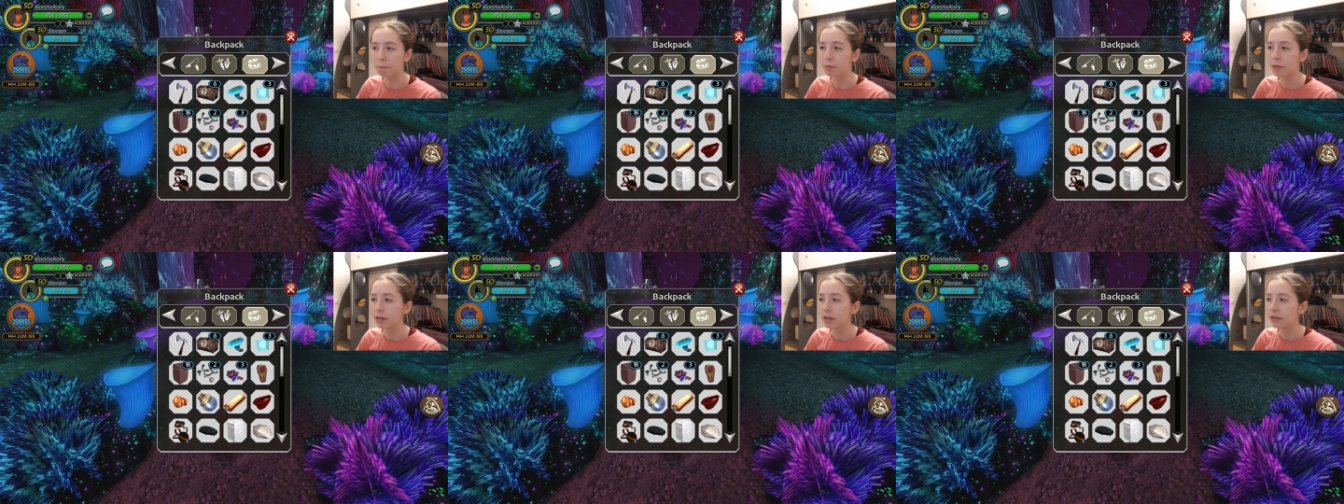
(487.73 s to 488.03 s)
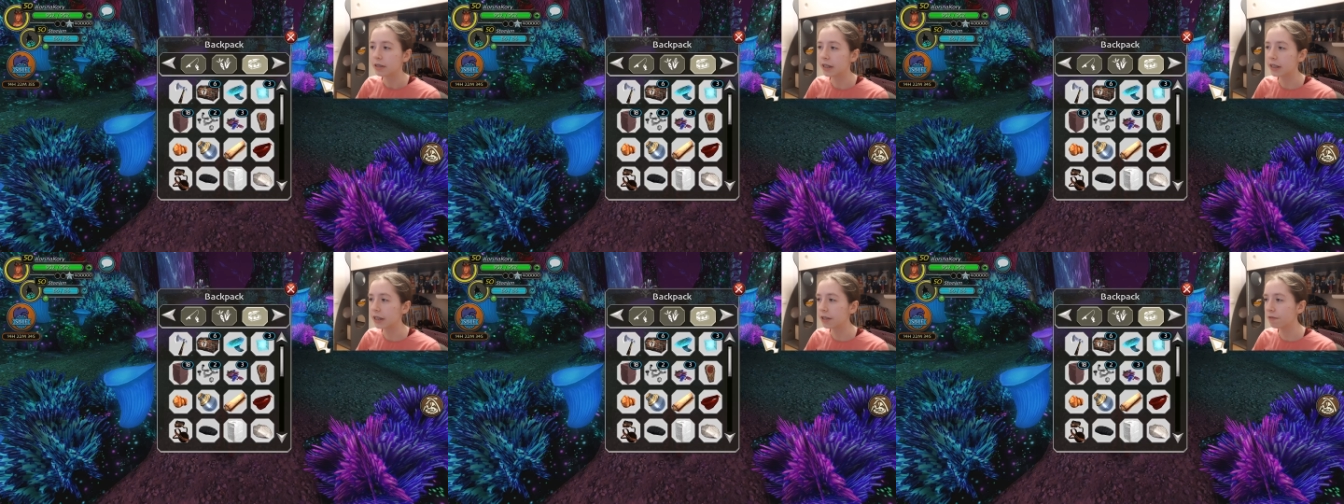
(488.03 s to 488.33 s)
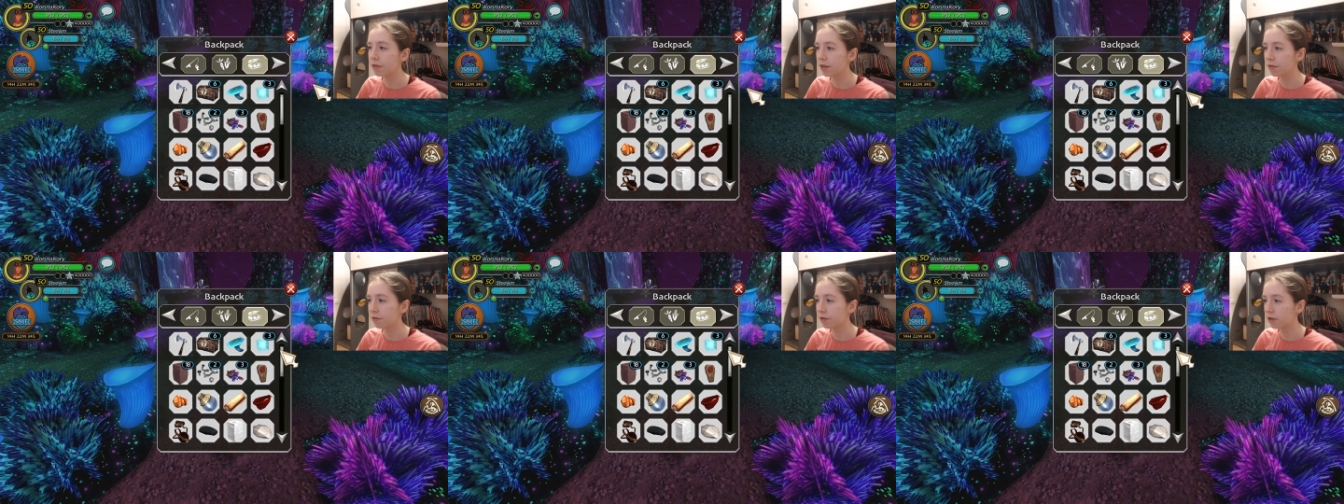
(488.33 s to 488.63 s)
up. Like
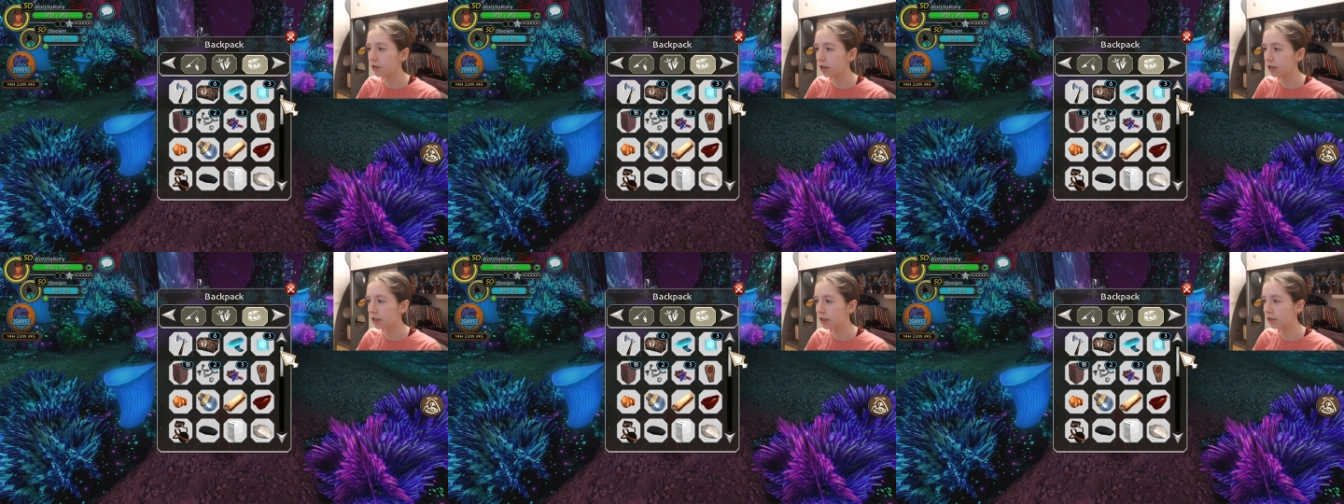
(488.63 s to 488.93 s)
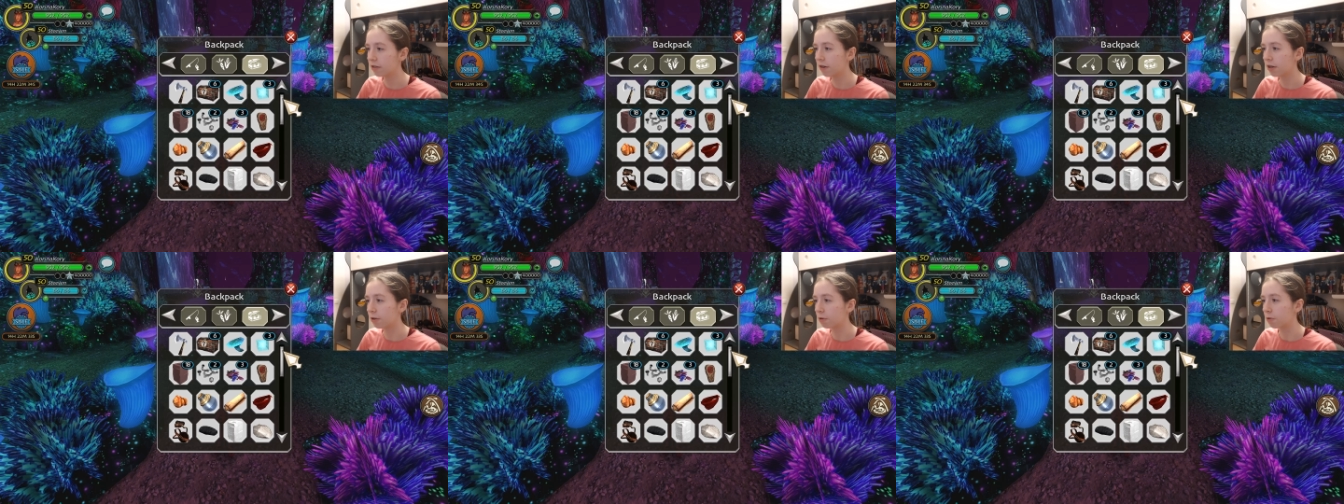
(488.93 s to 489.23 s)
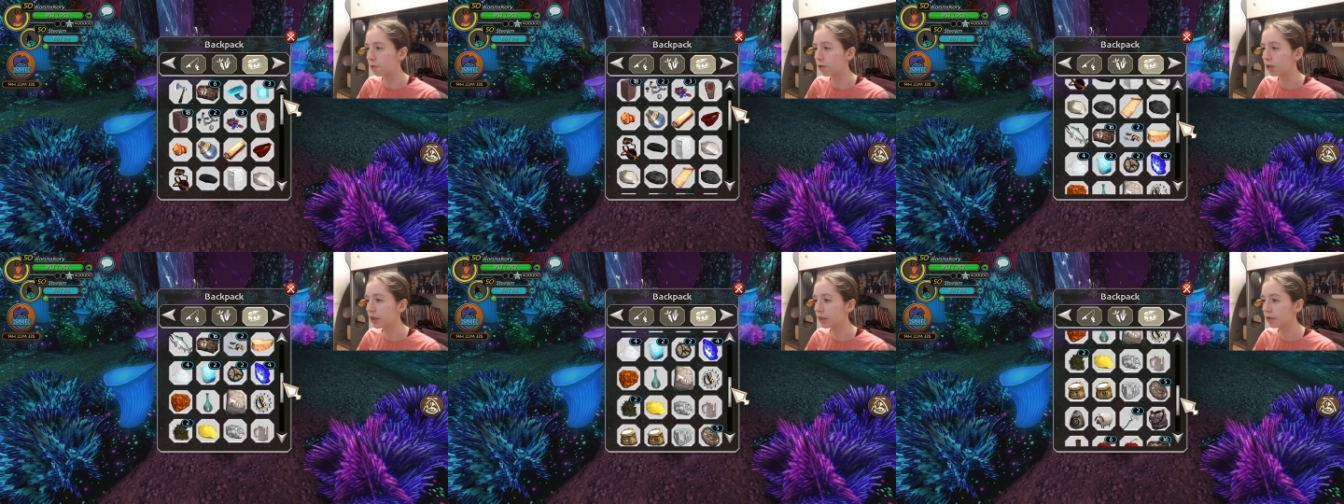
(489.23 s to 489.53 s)
even if you're not gonna
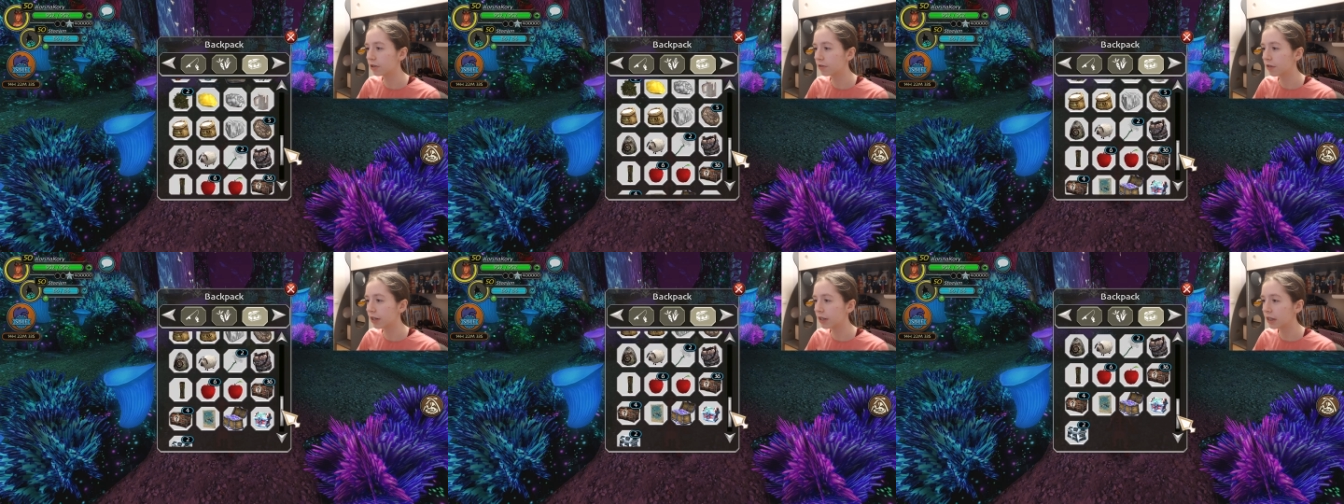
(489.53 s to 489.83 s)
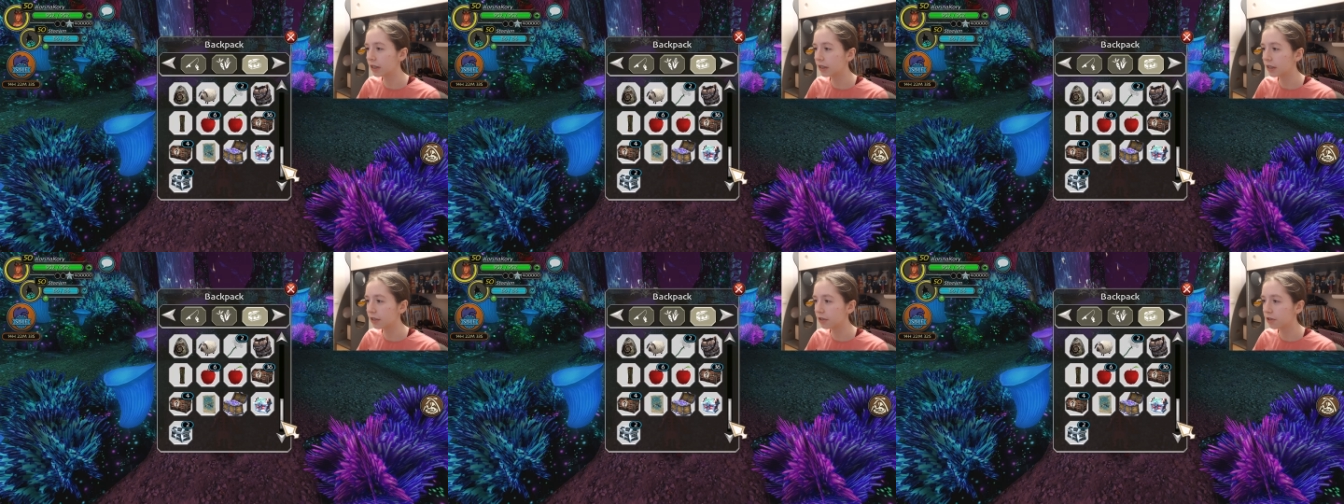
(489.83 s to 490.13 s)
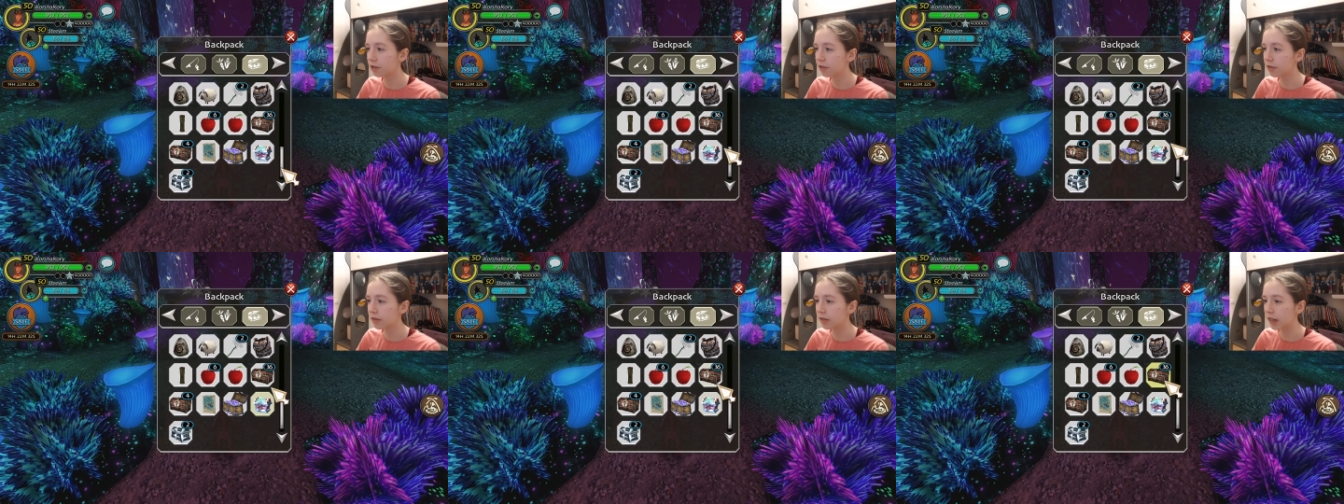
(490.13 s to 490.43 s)
record it or anything,
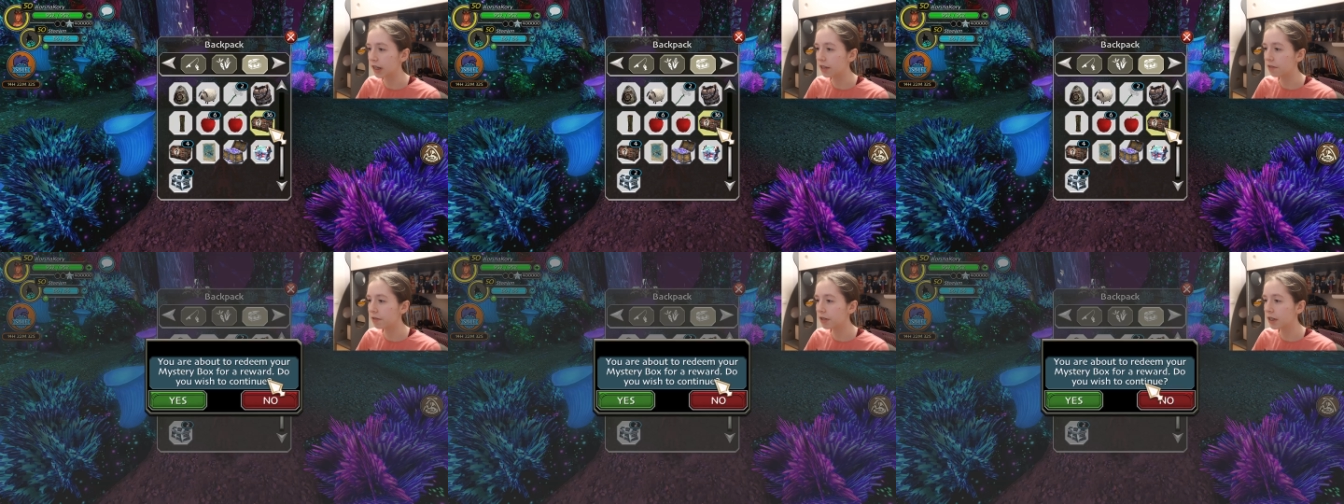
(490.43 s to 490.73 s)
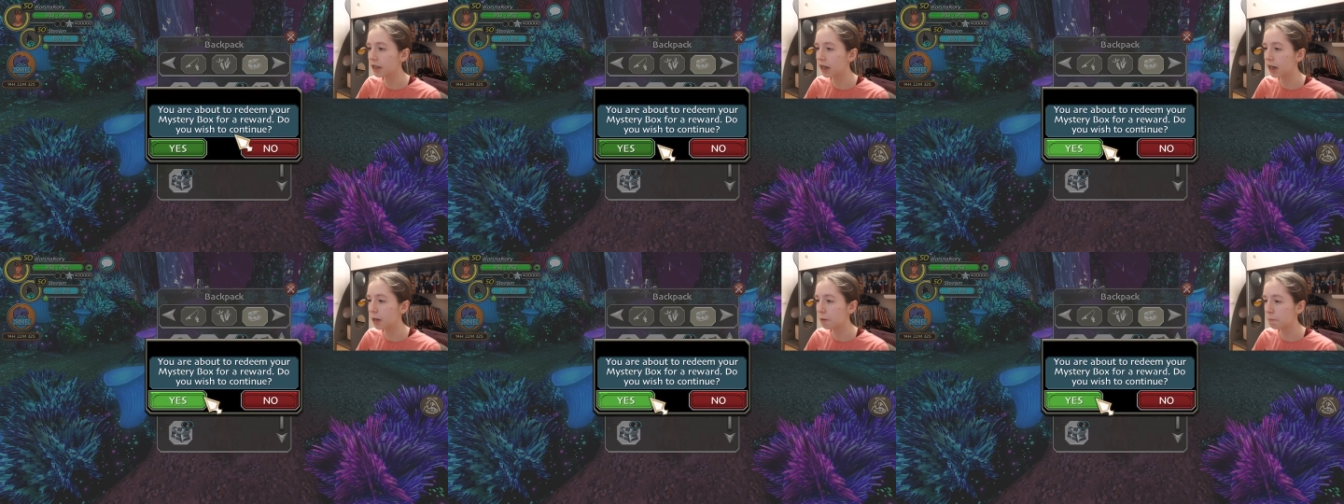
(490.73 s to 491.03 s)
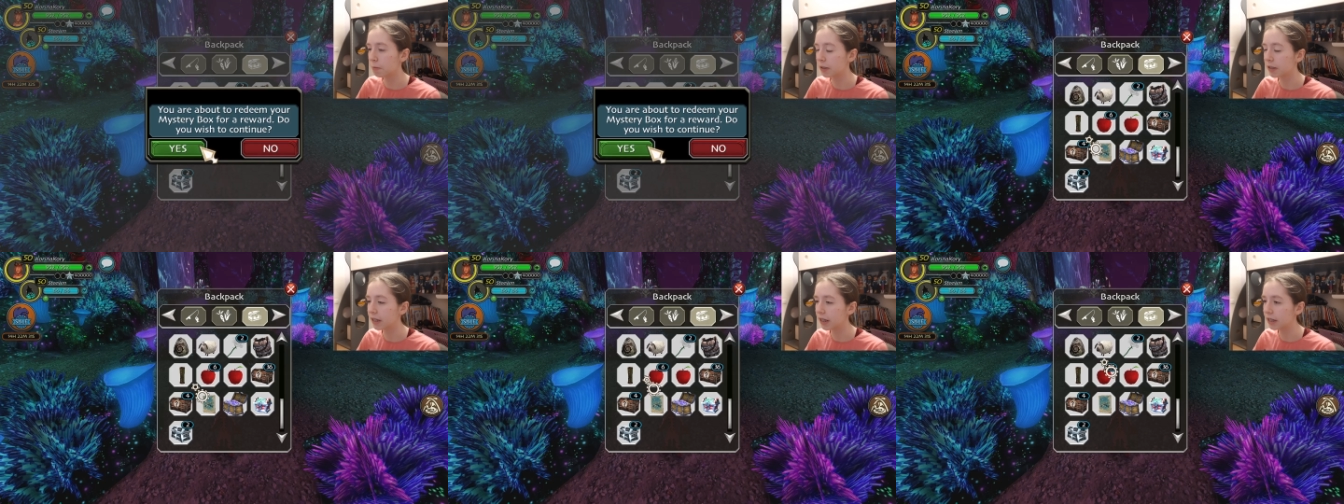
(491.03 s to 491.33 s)
just save it
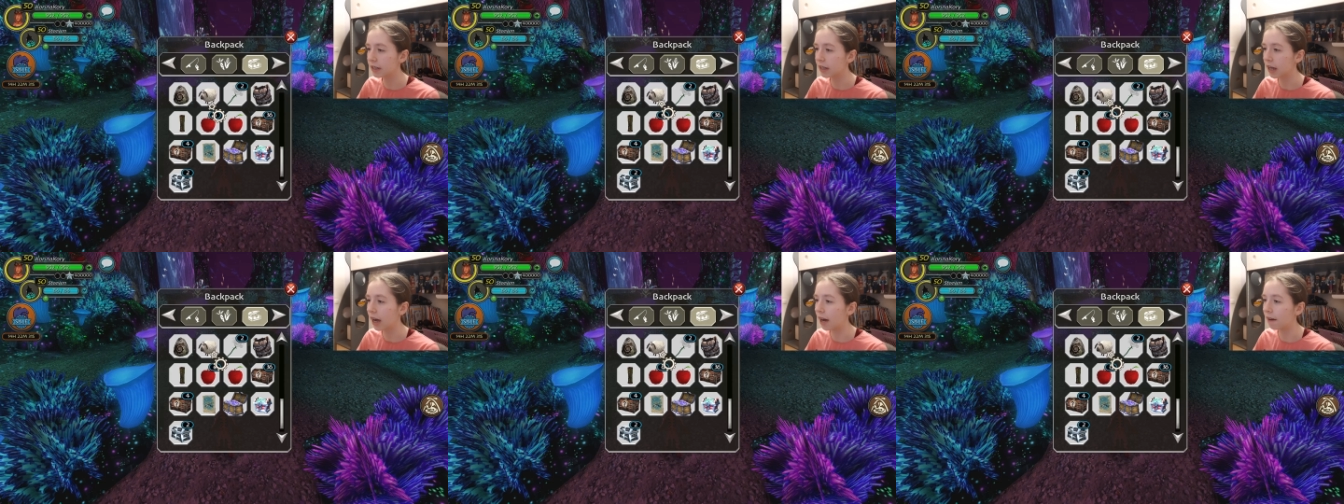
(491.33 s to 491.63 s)
up and then